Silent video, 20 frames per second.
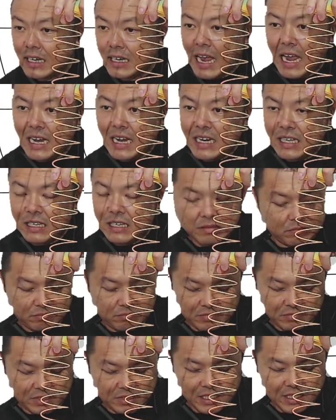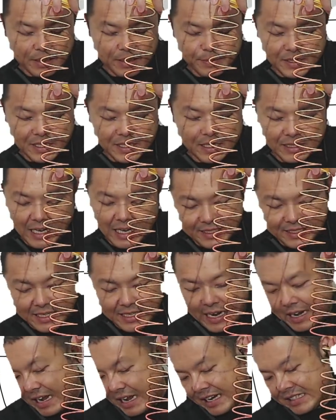any circumstance, let's say I
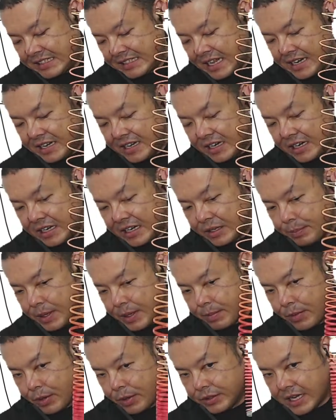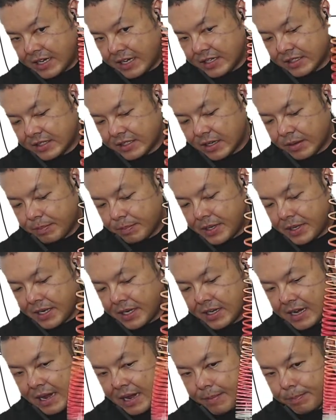extend it a little bit more, then there's a
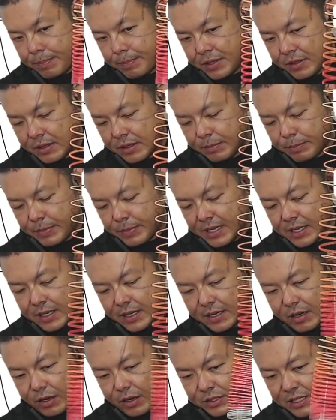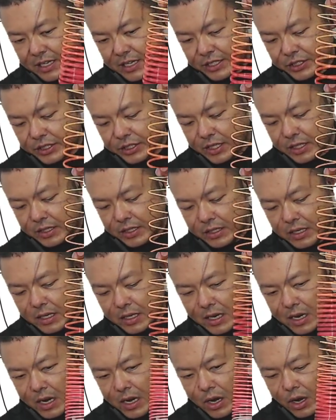bigger oscillation,
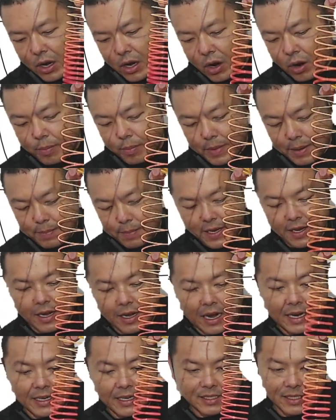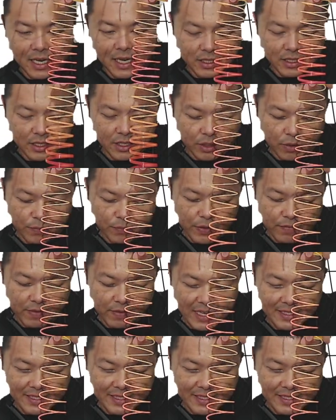or maybe I started off with less